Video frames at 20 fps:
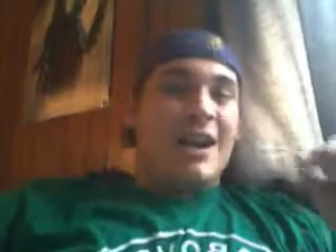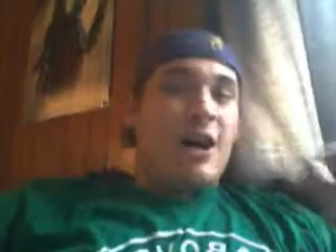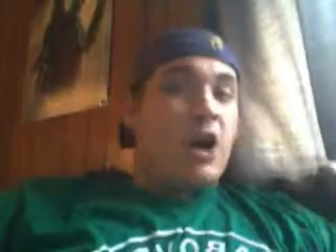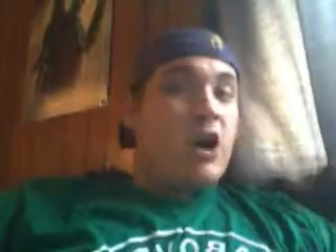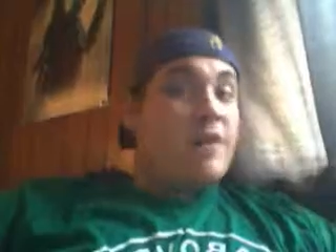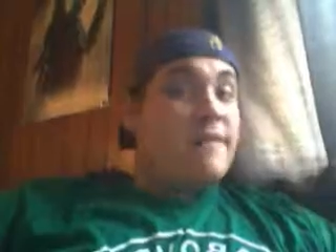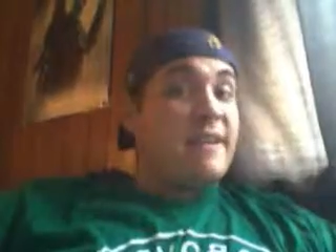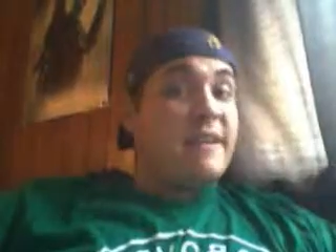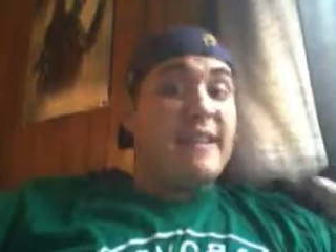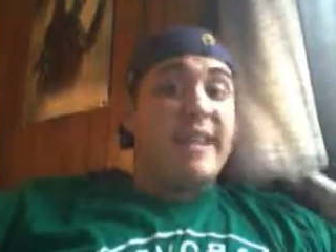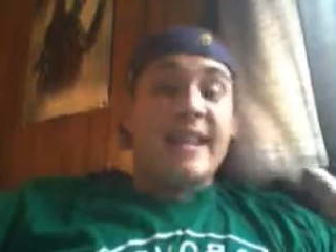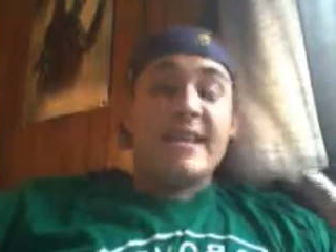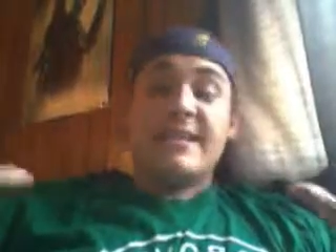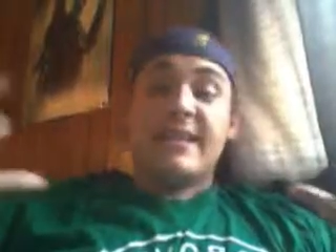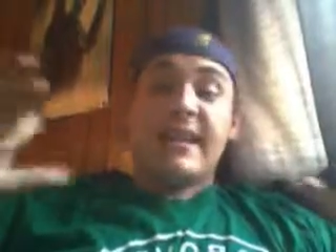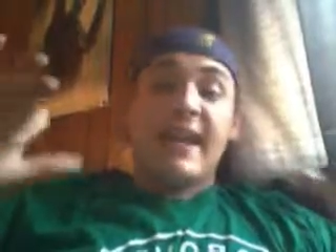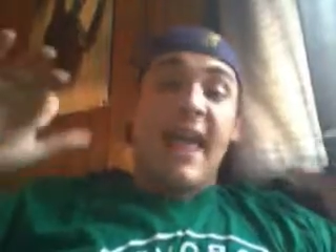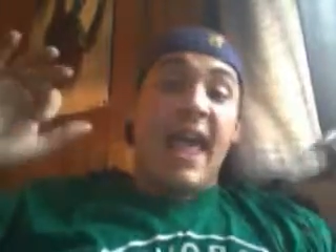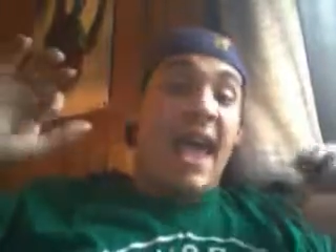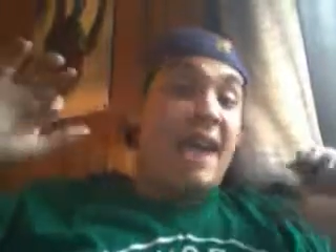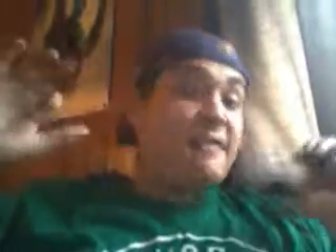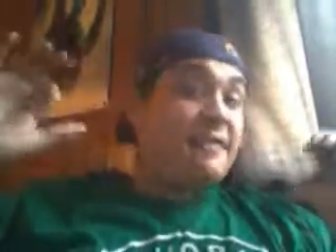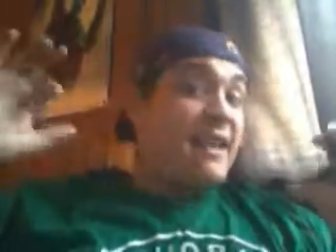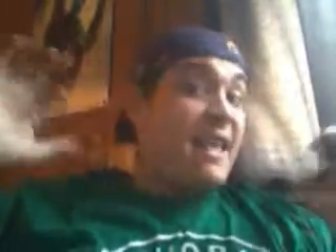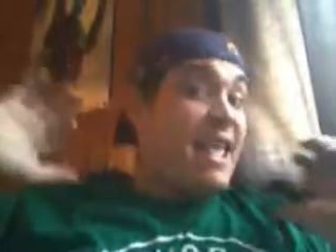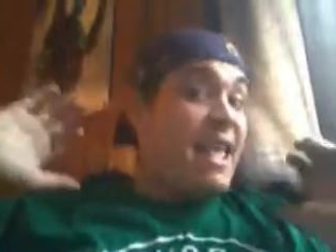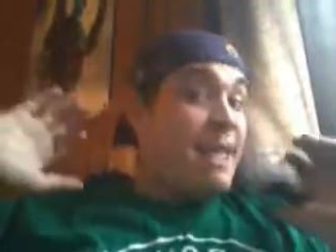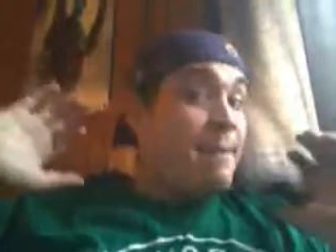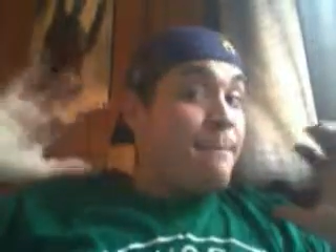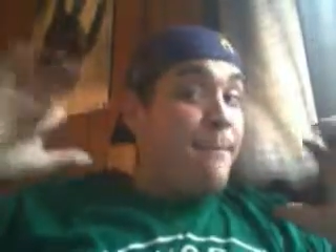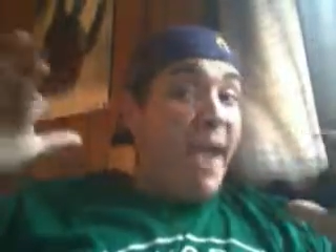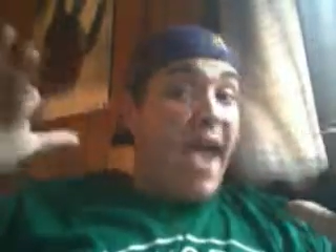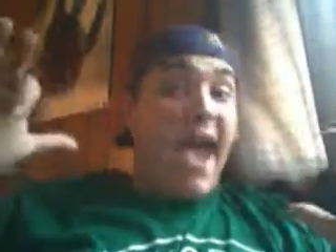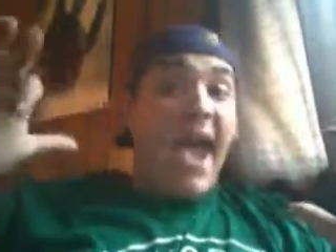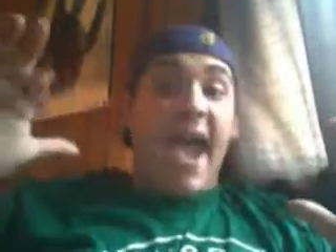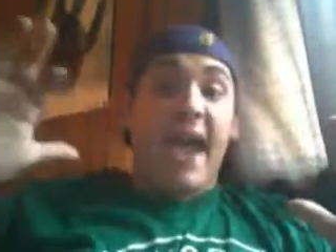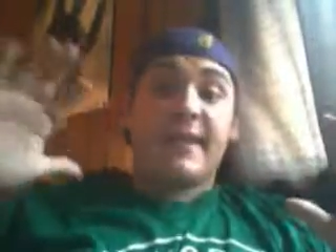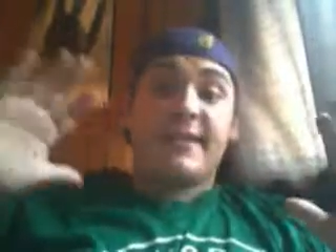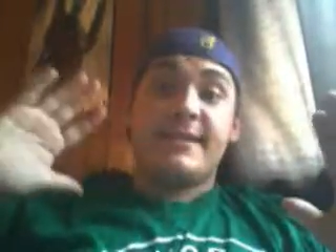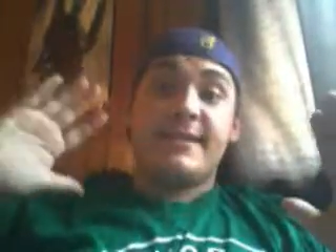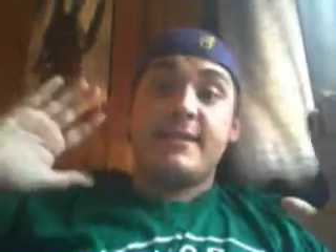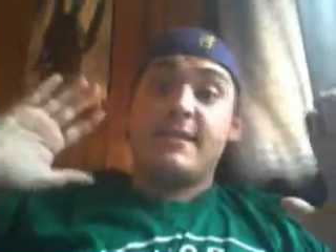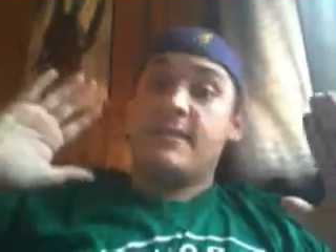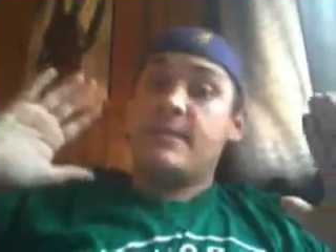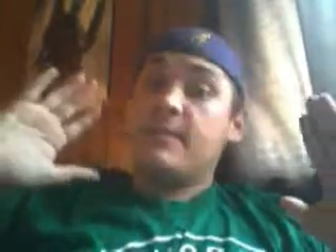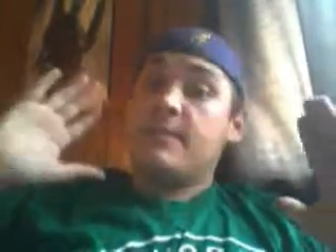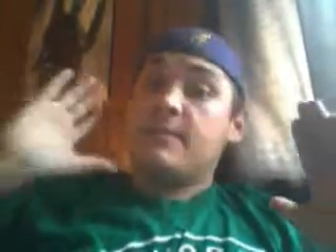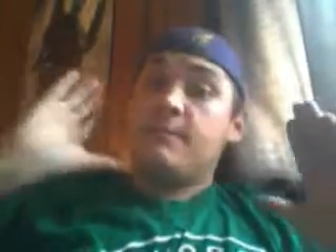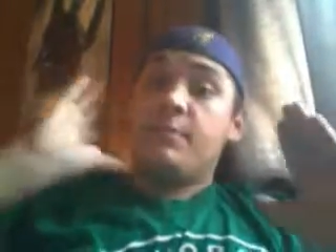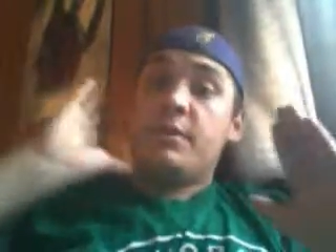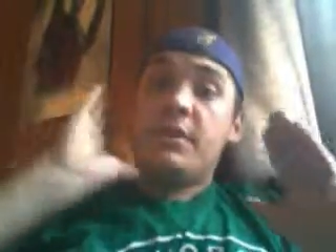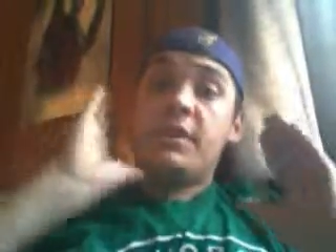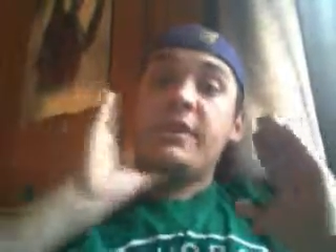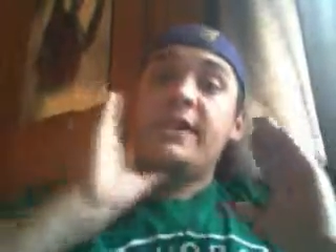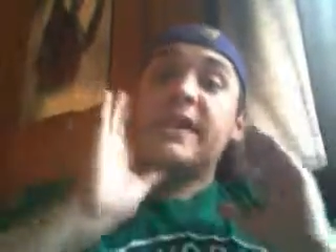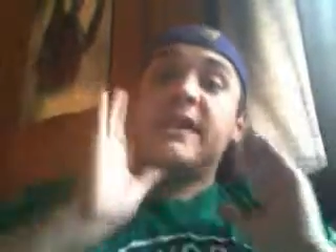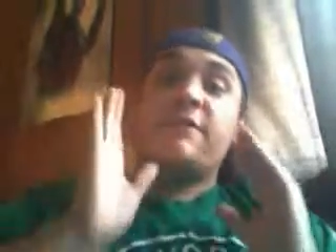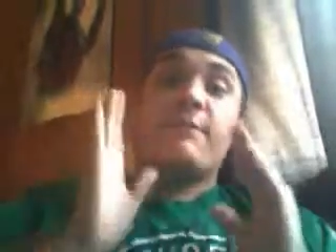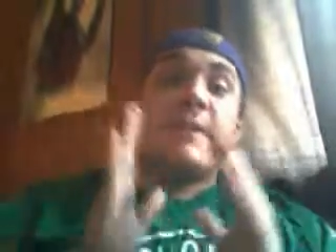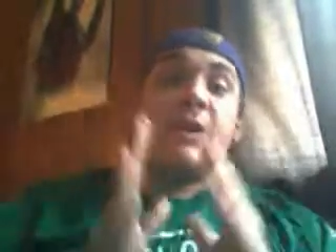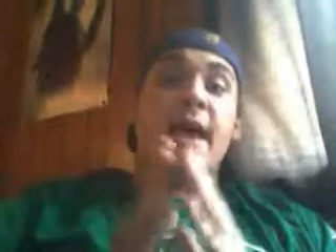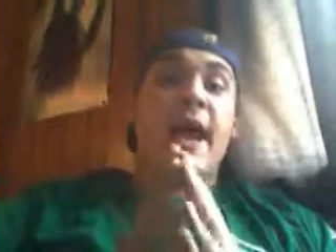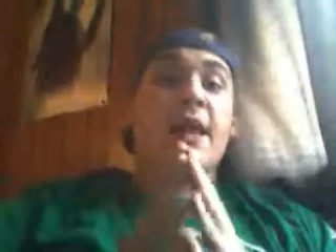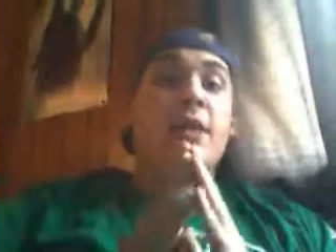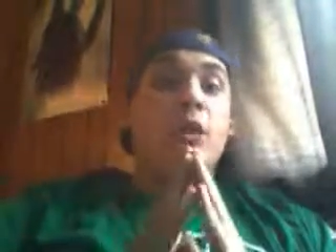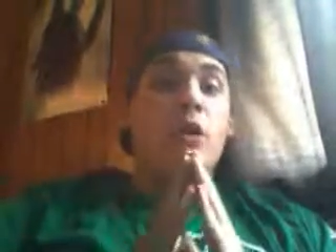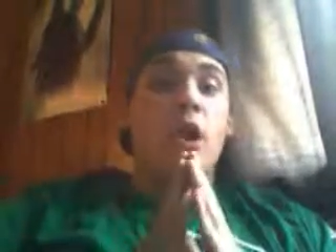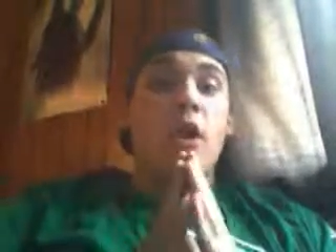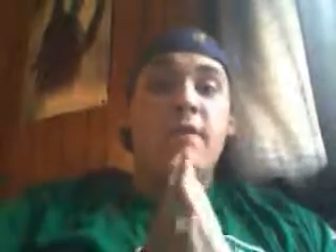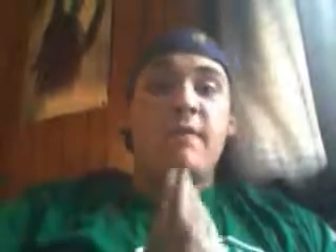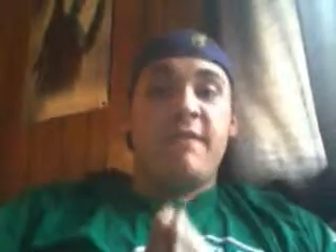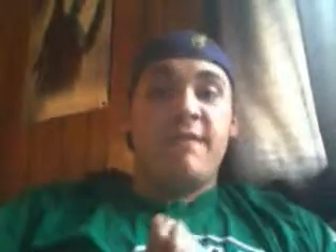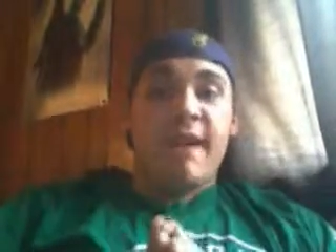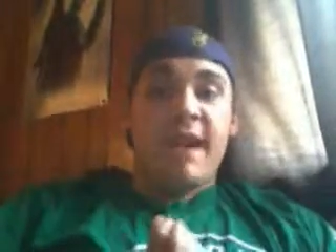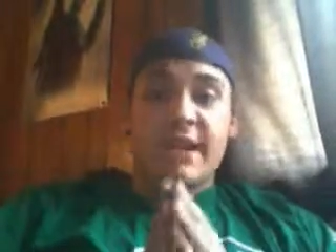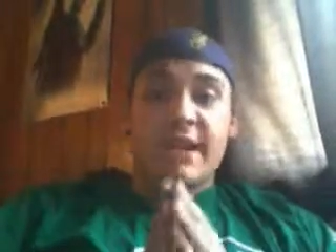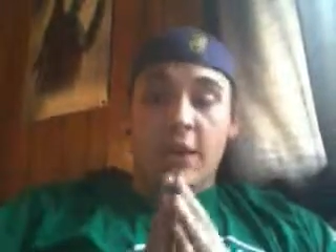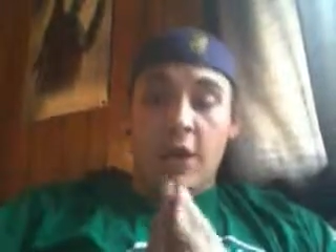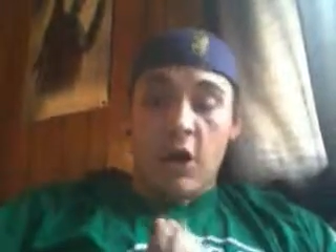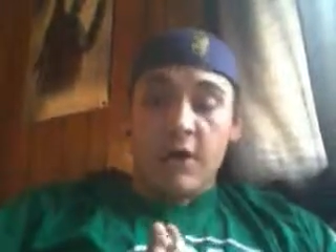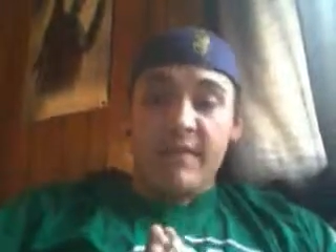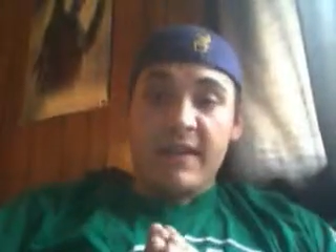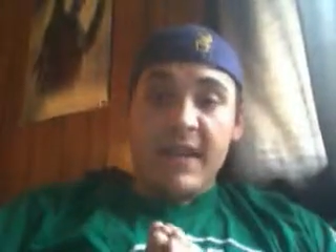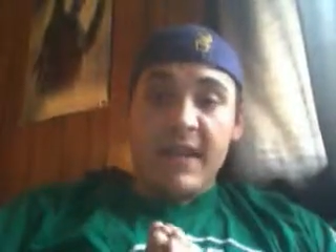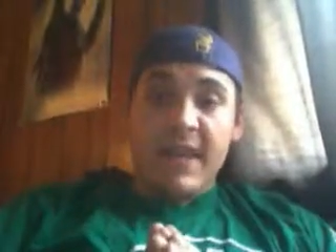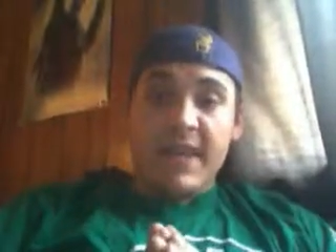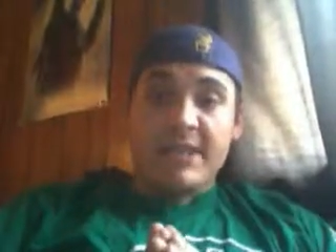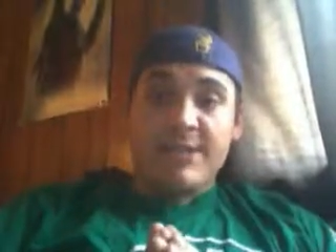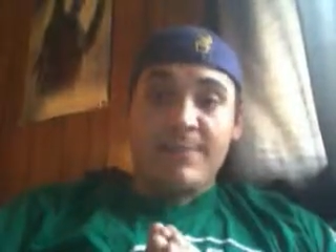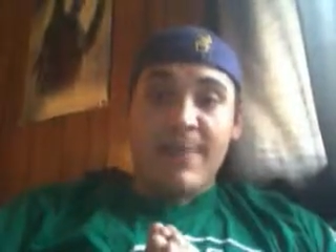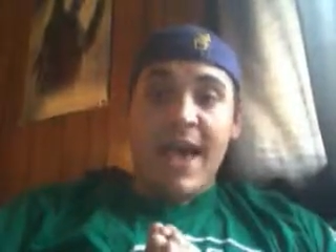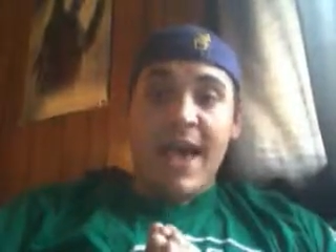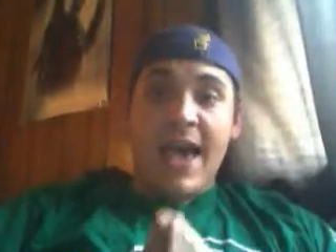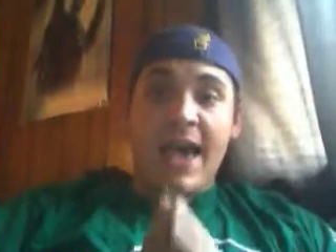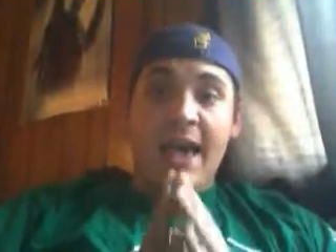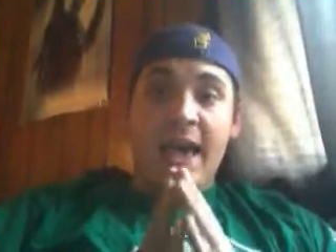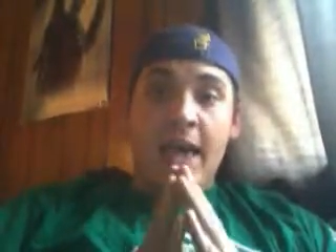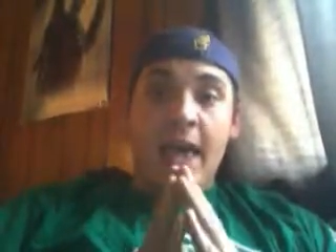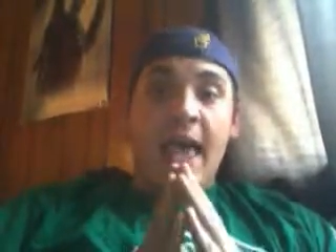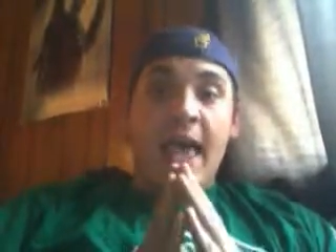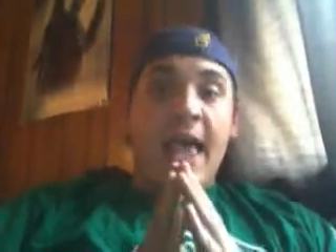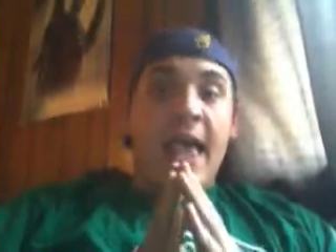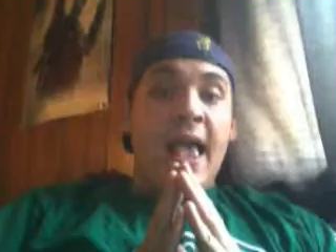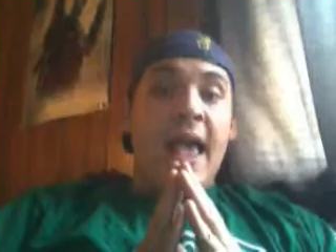RVD is going to have an impact. Believe me, I love the fact that RVD is back,